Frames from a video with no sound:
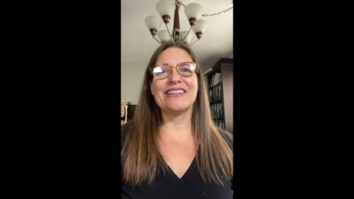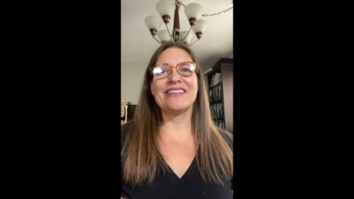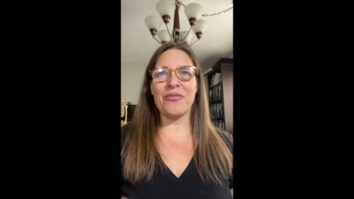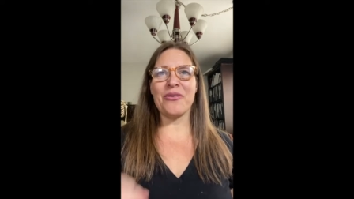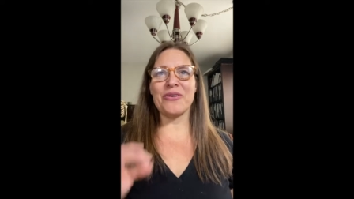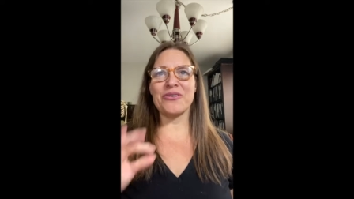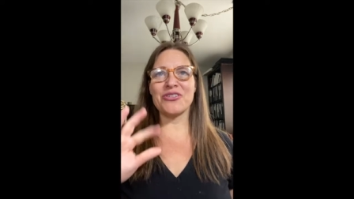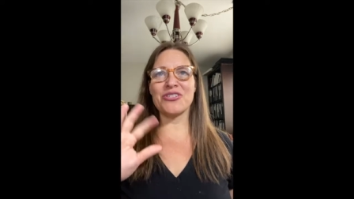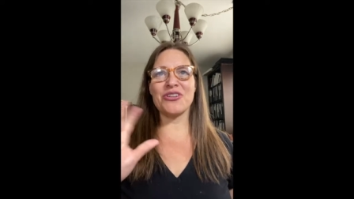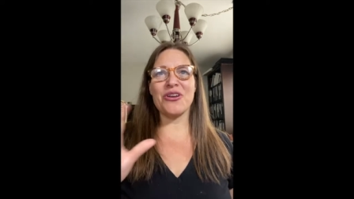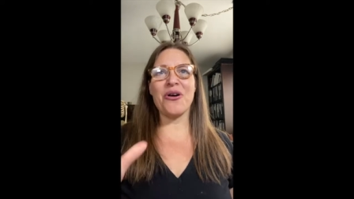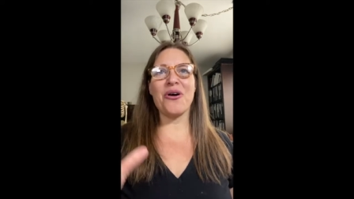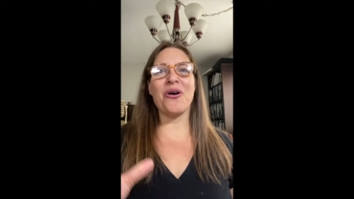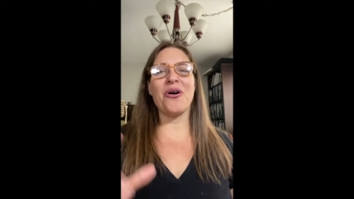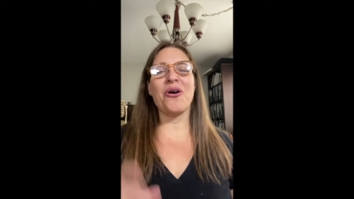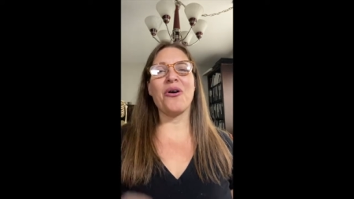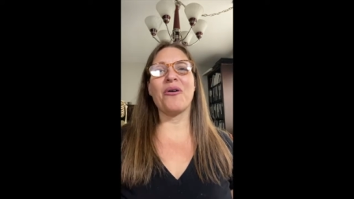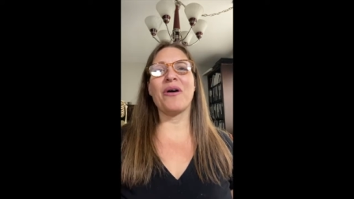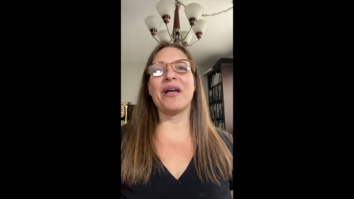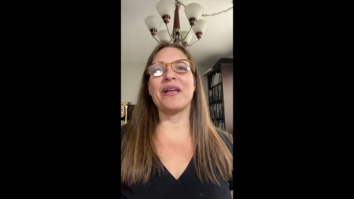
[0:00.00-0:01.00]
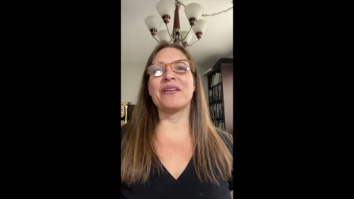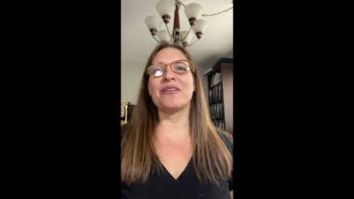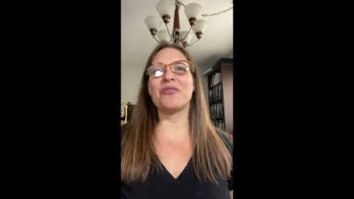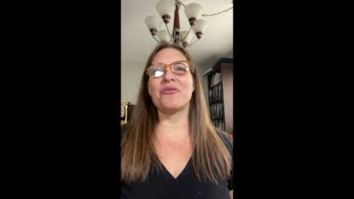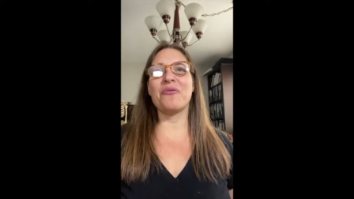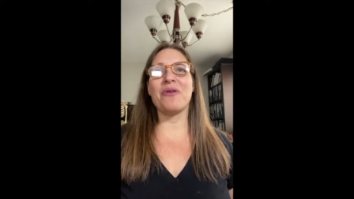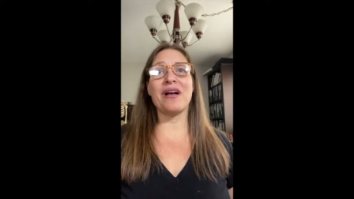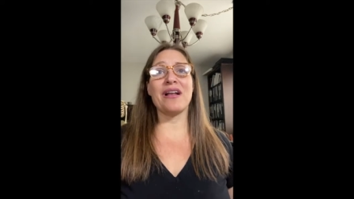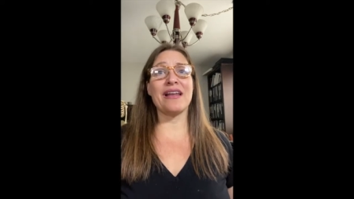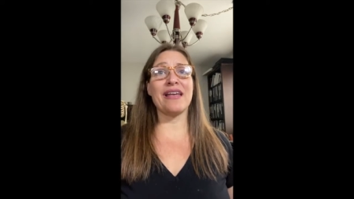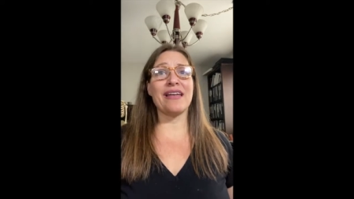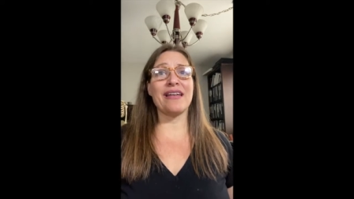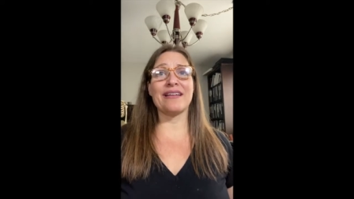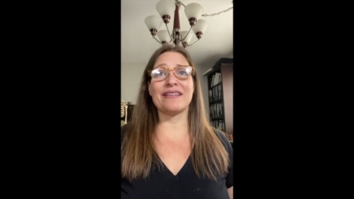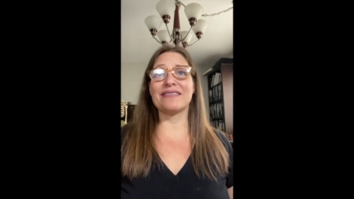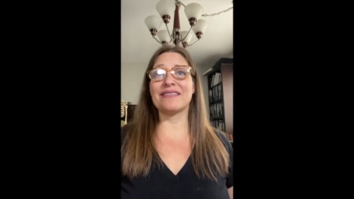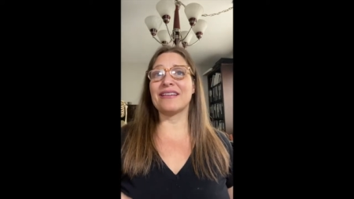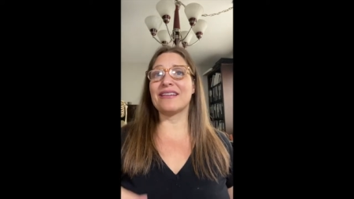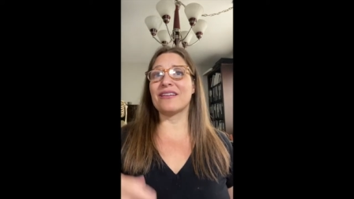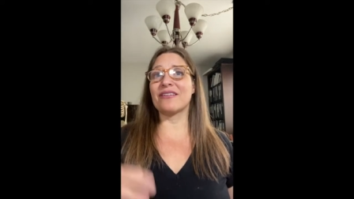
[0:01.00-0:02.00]
the show and you want to,
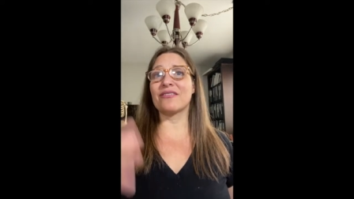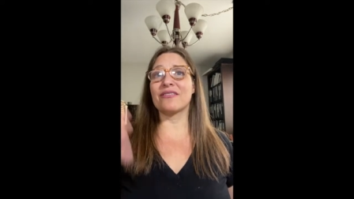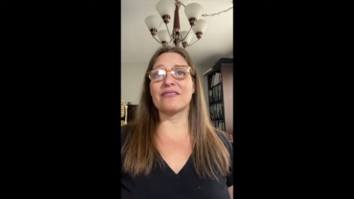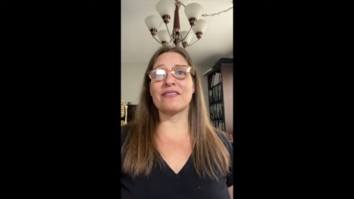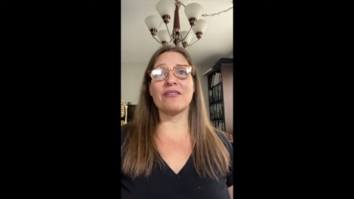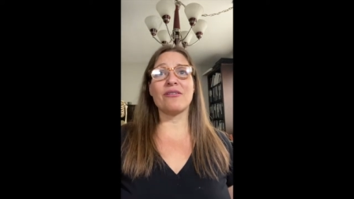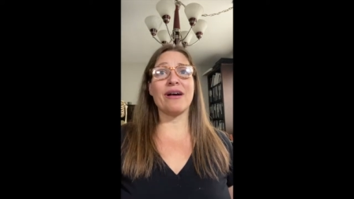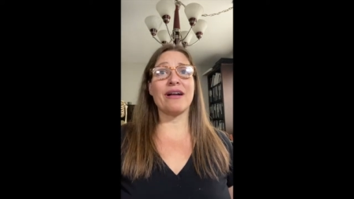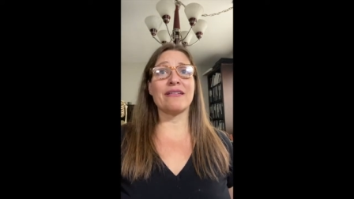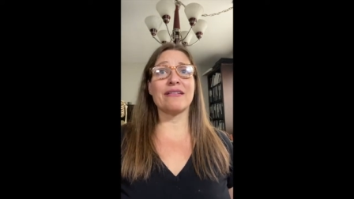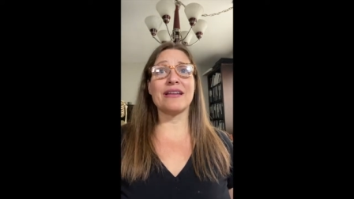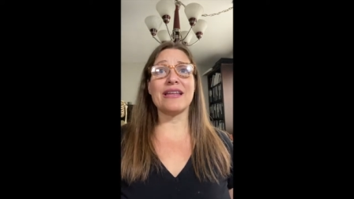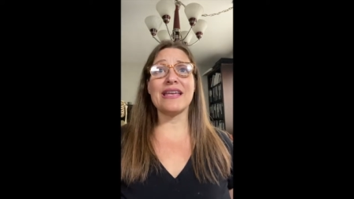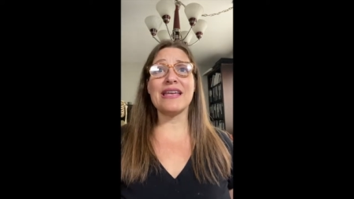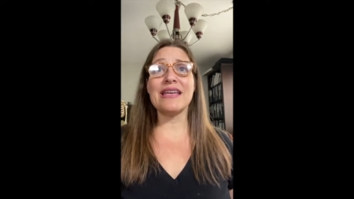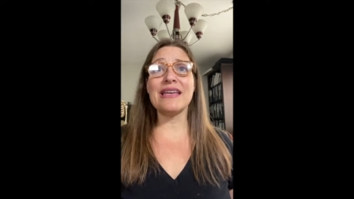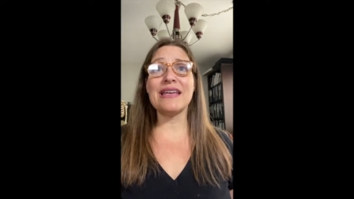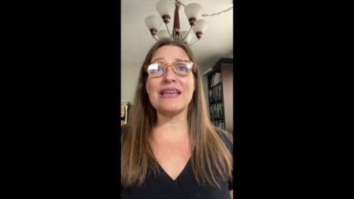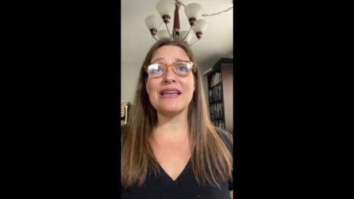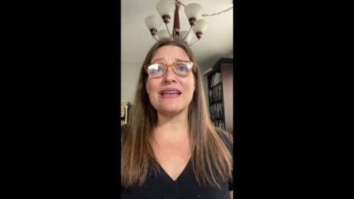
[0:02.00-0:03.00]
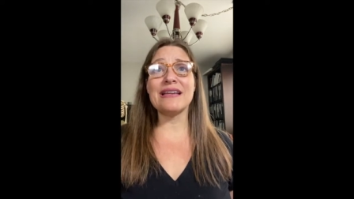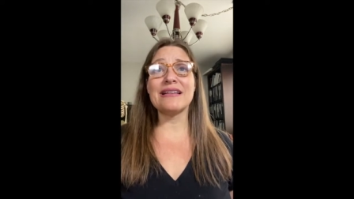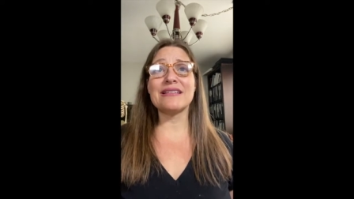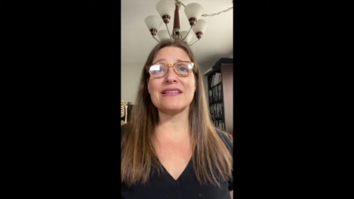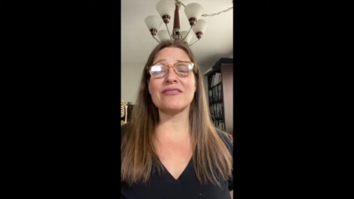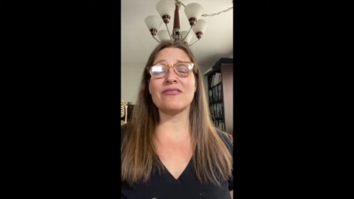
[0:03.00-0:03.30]
you know, go out and eat. A